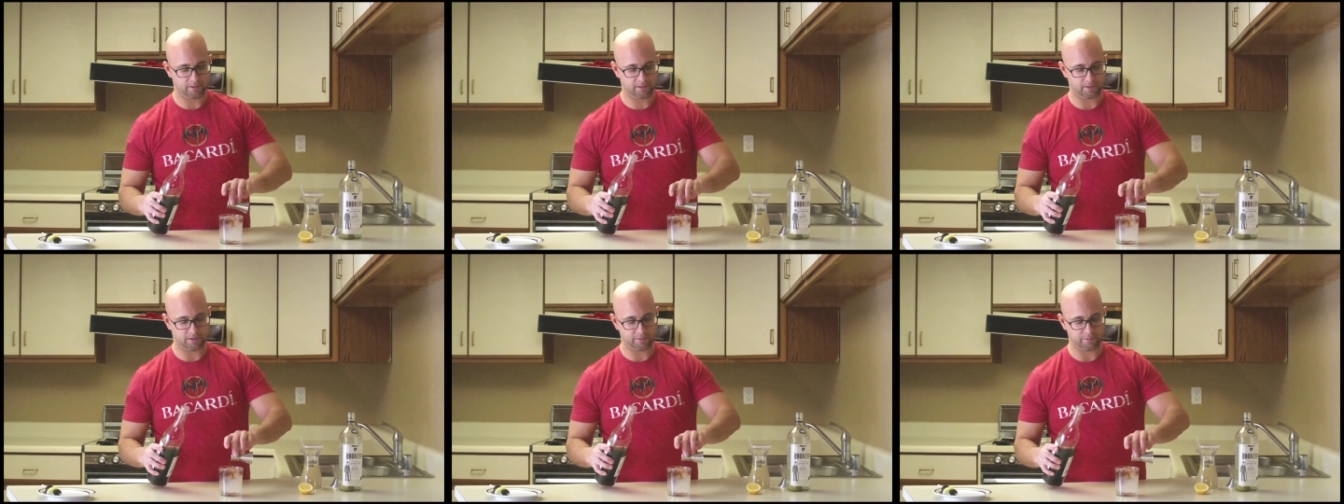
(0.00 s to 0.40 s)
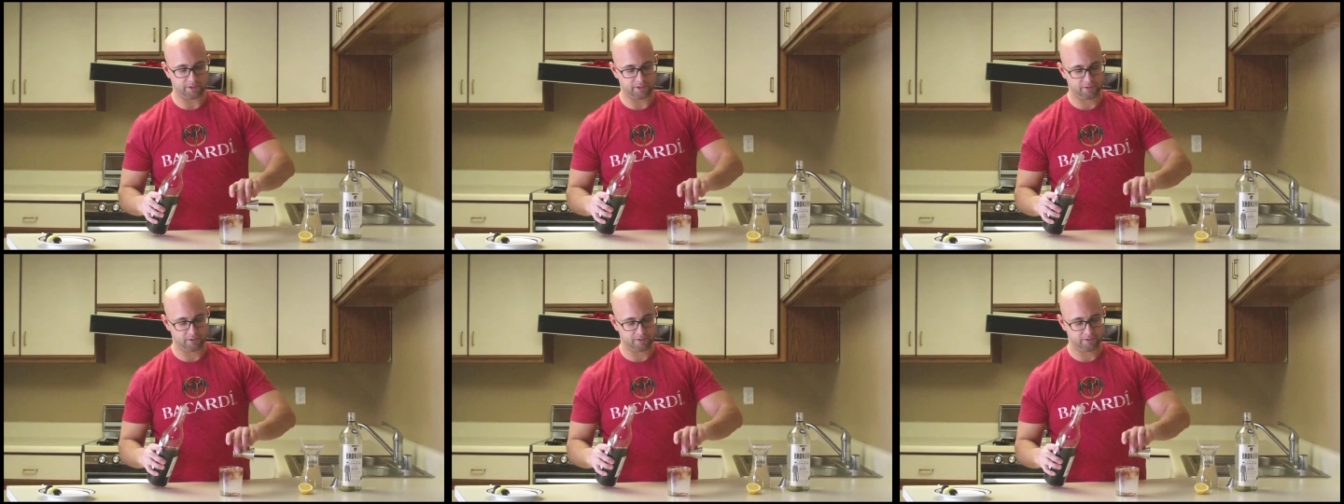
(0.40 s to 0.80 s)
There we
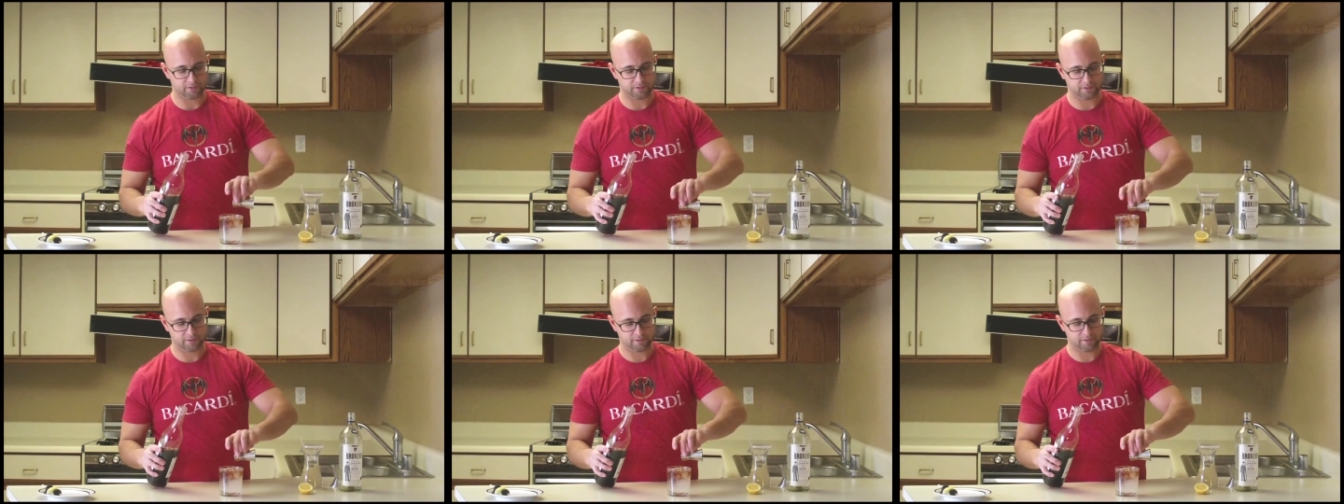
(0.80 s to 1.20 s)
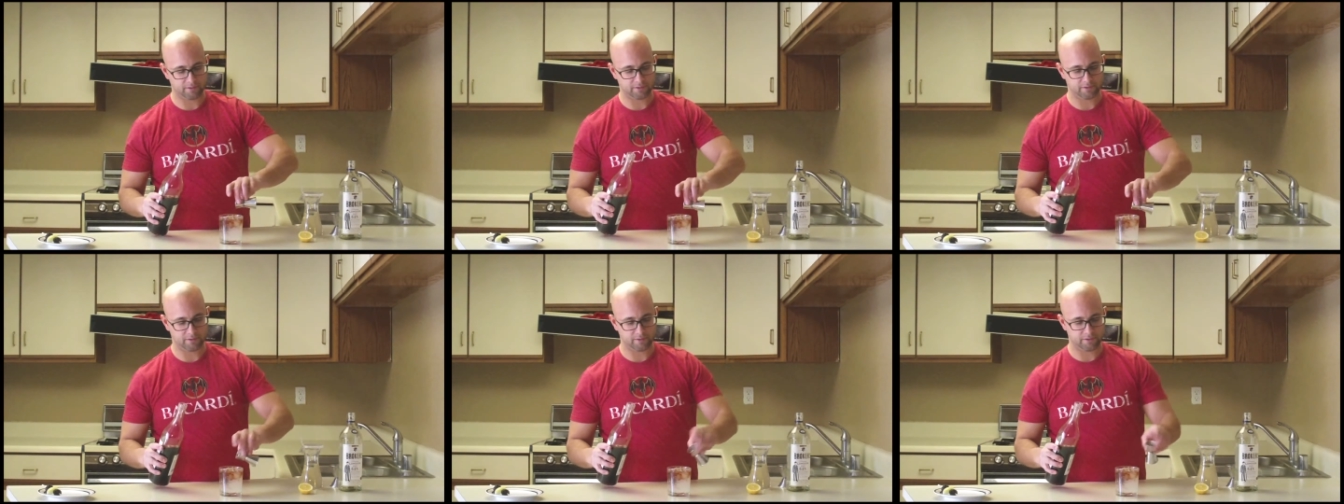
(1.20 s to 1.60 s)
go.
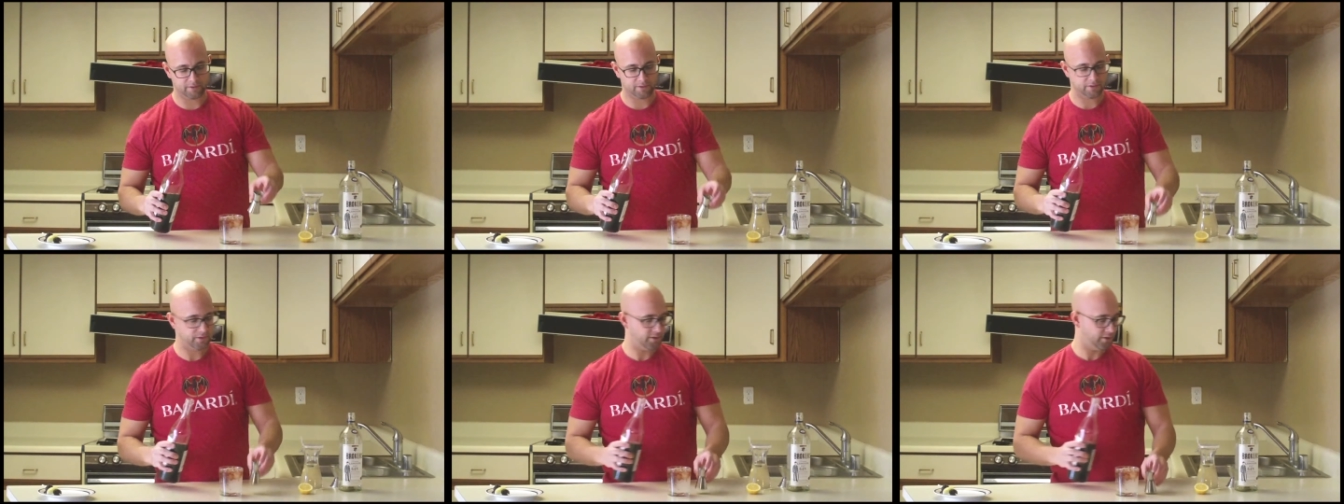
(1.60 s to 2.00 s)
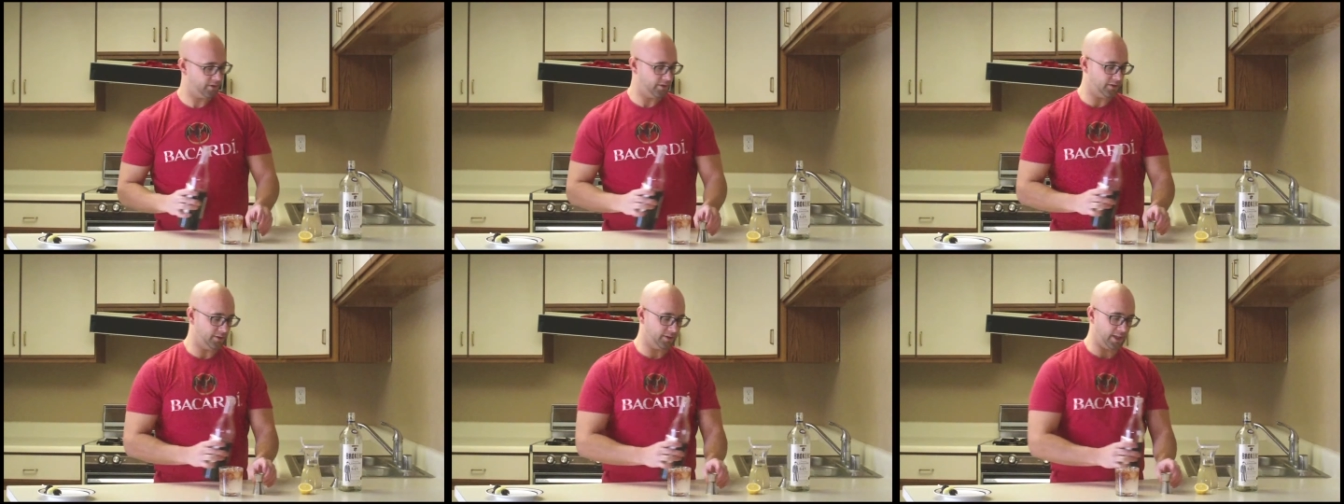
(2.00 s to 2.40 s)

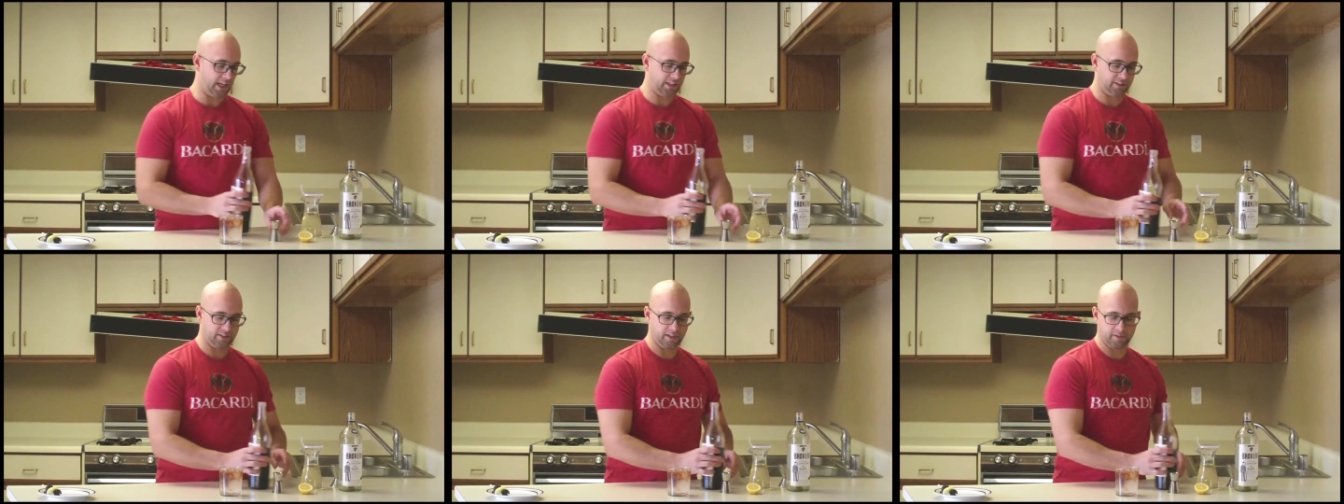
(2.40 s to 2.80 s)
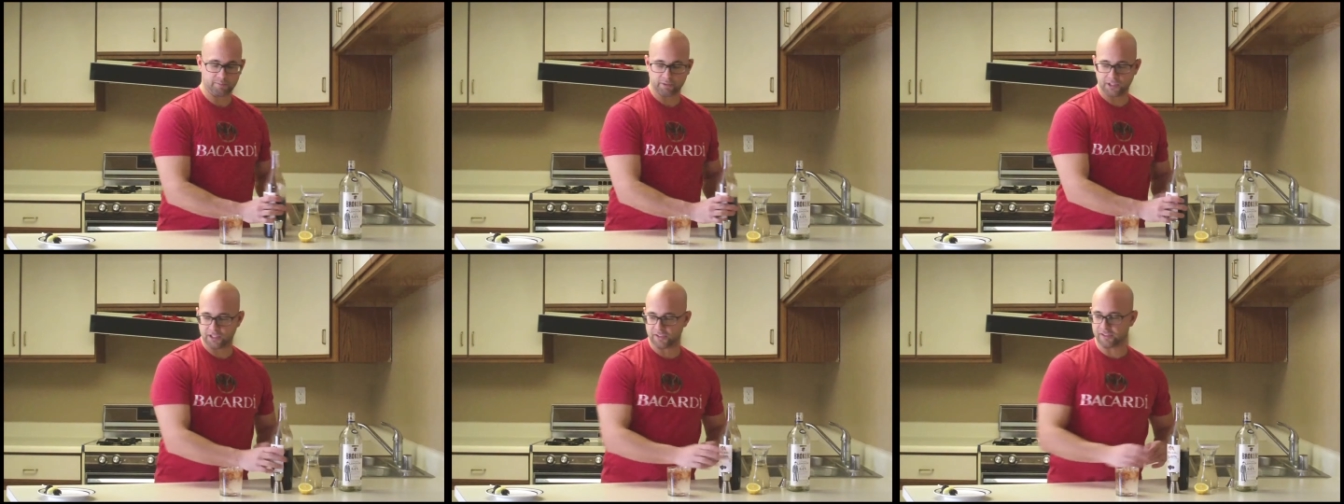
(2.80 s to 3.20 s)
And that's
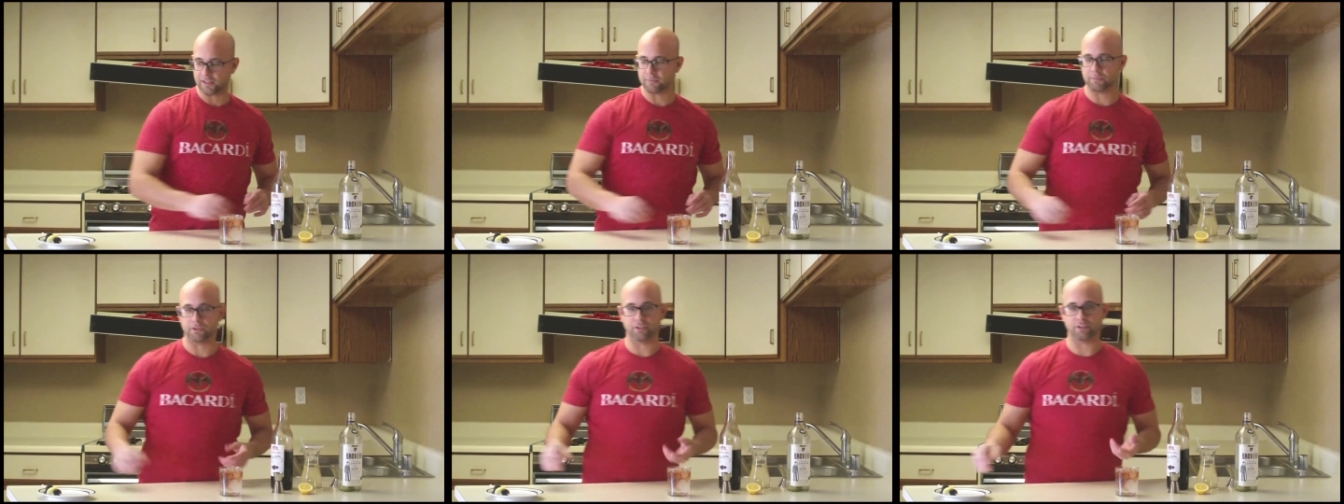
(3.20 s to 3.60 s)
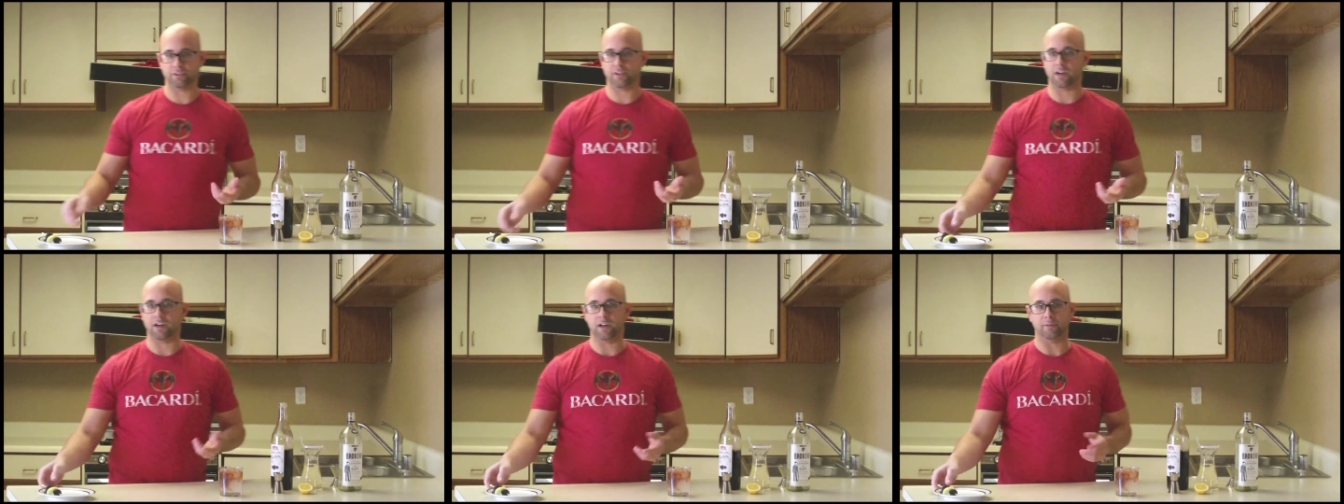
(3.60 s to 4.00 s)
it. Pretty
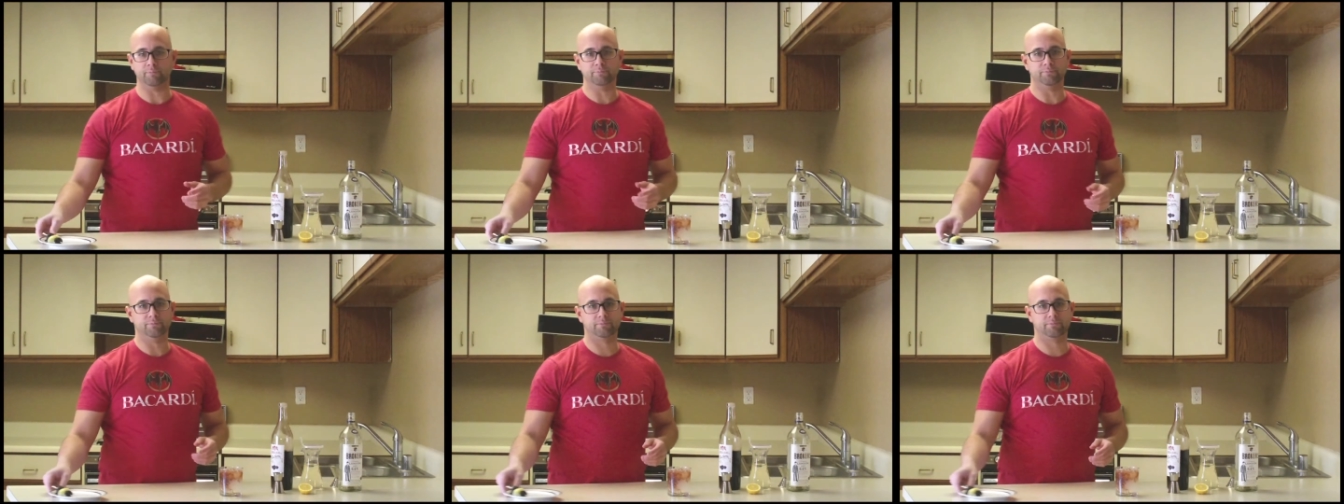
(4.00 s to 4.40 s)
simple. And